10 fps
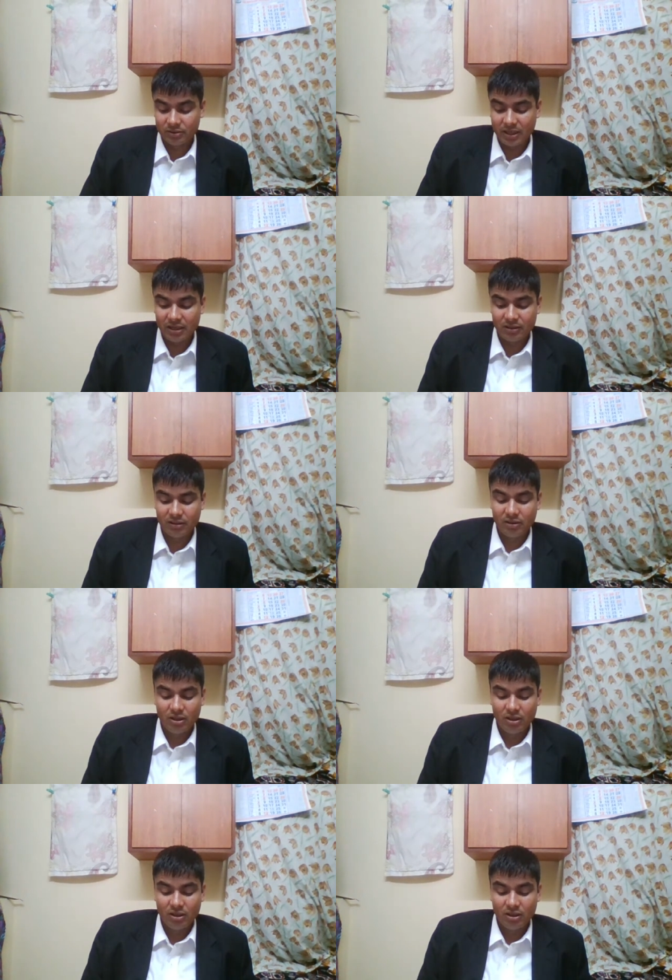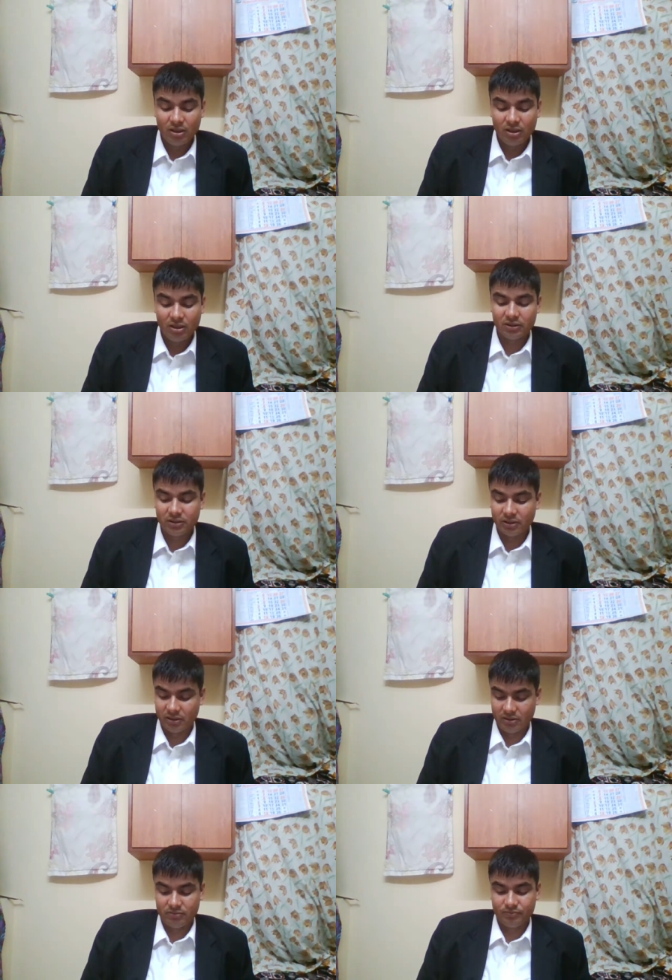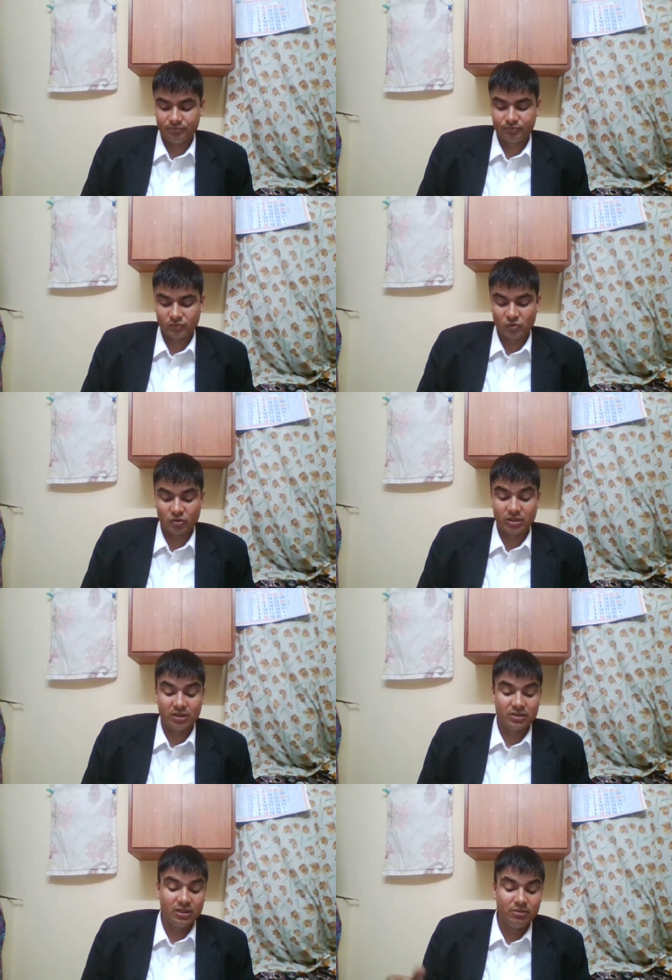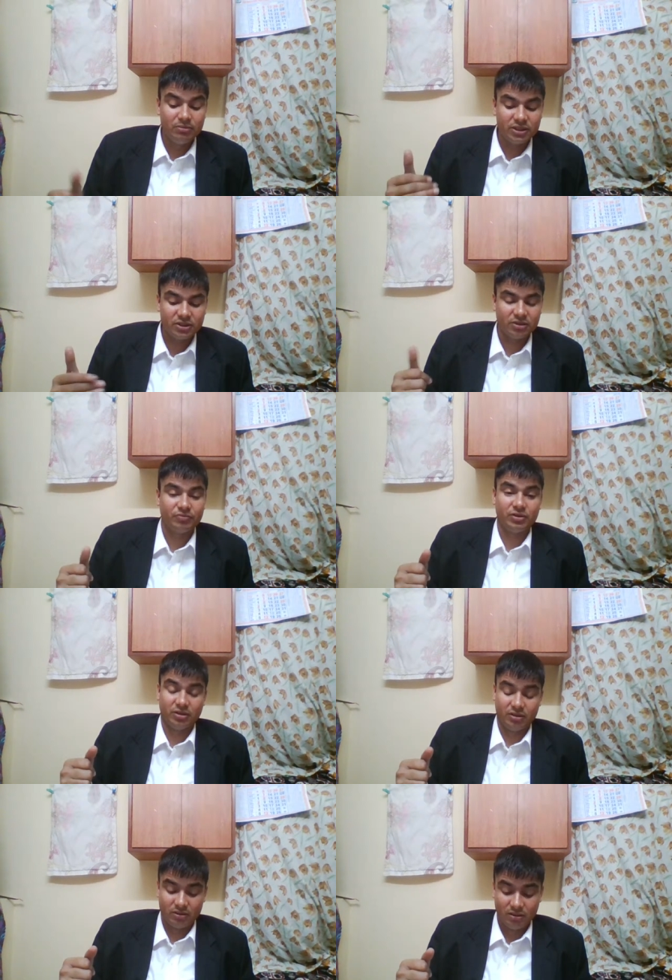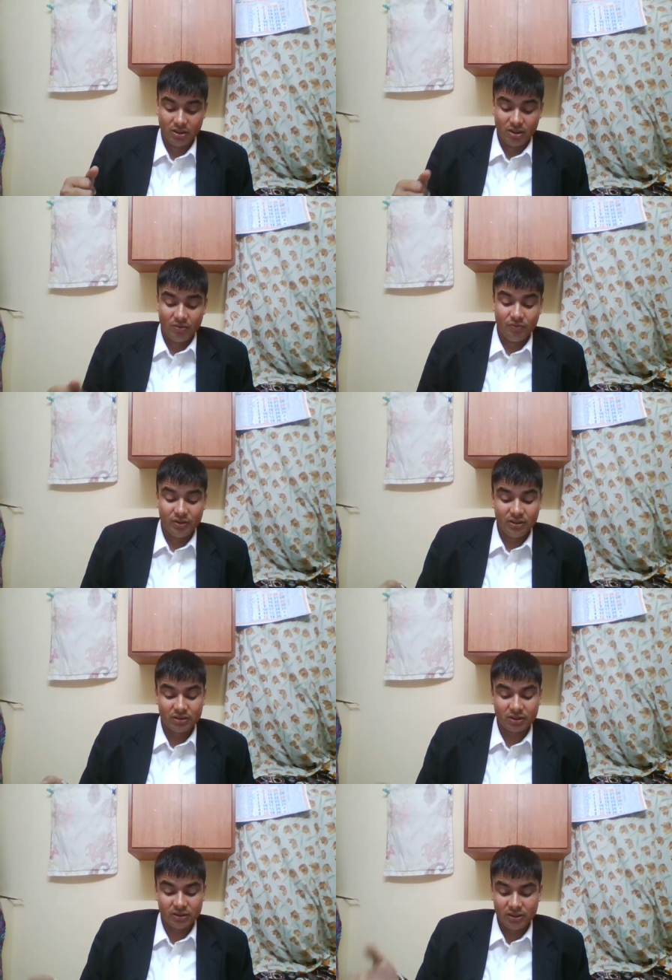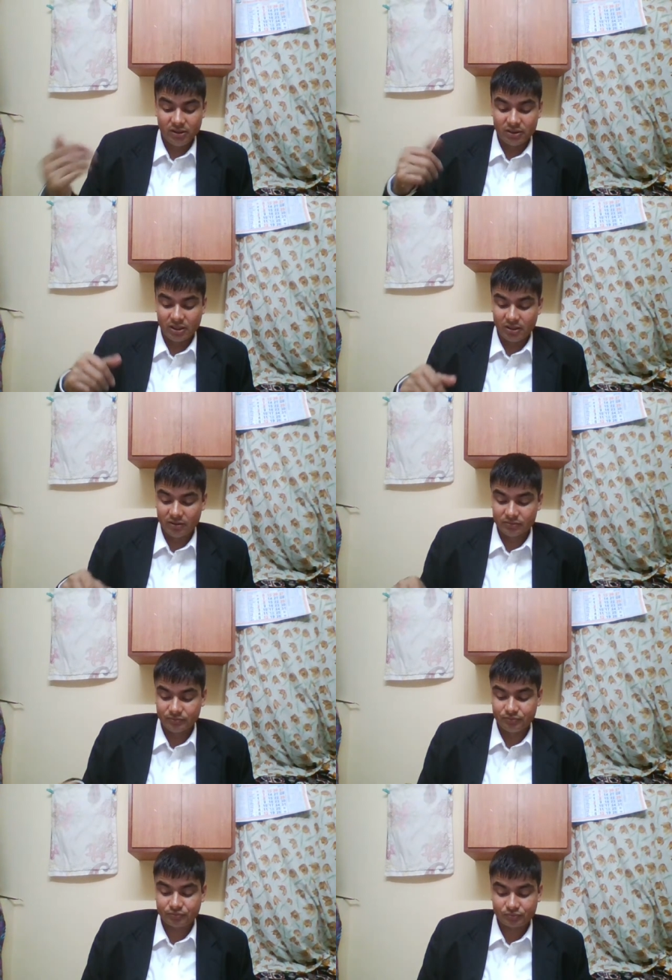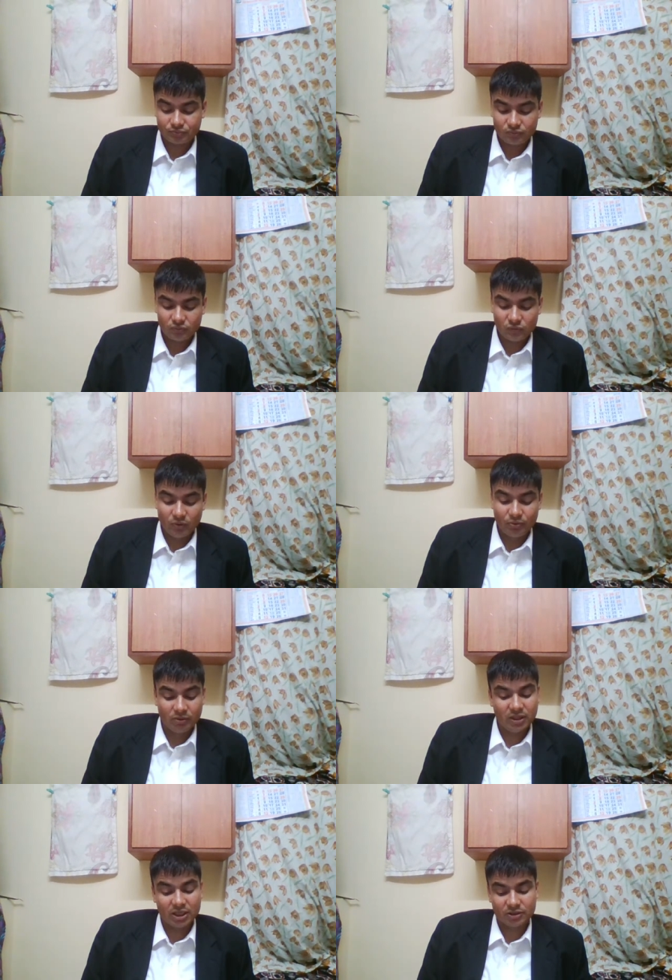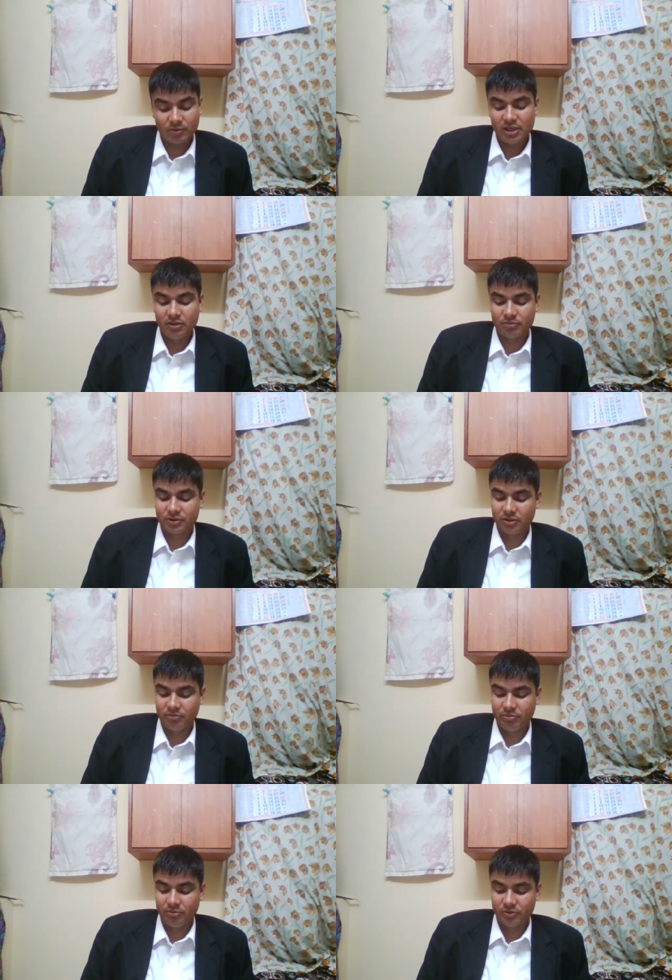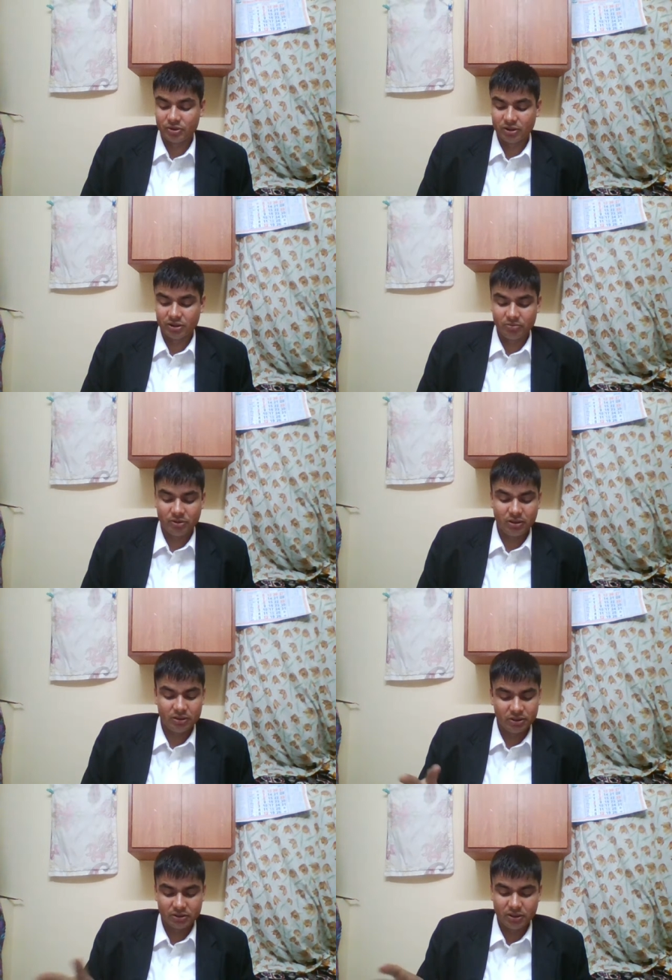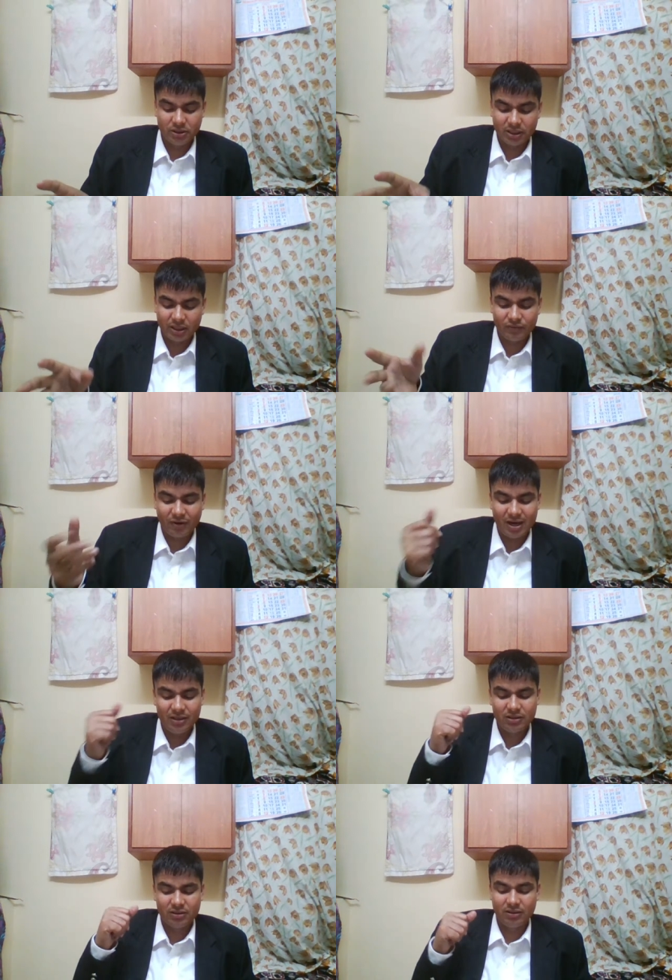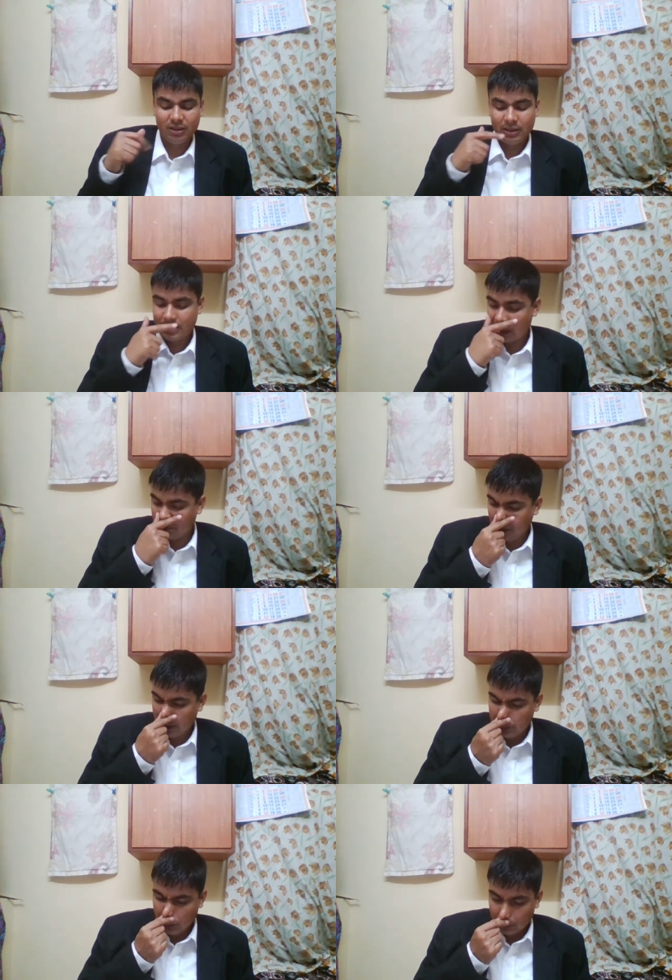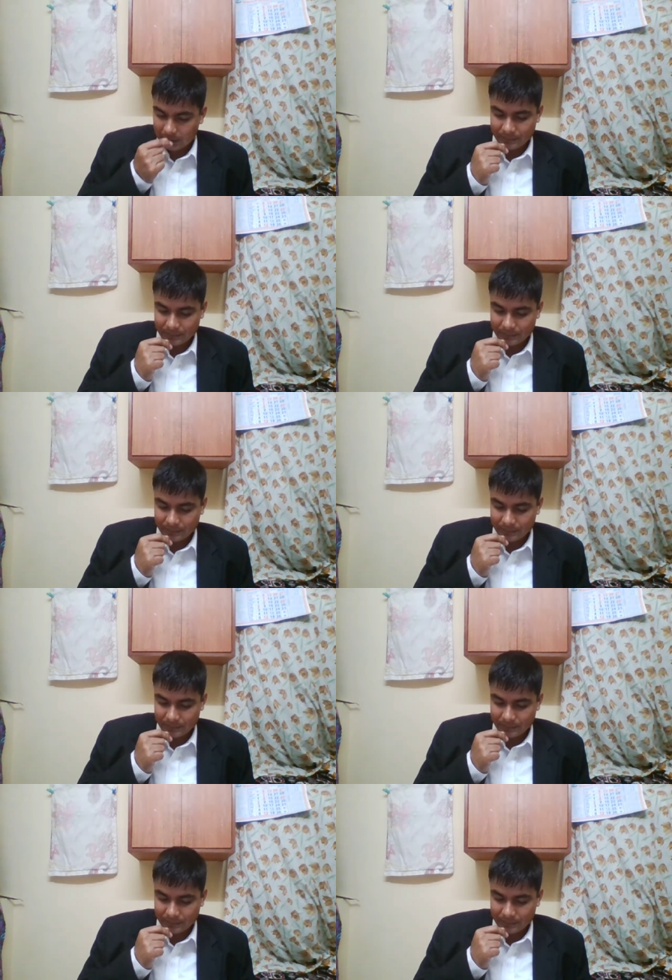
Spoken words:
then within 30 days. So there is a limitation period. Within 30 days from the expiry of certain period, these things they can file the appeal to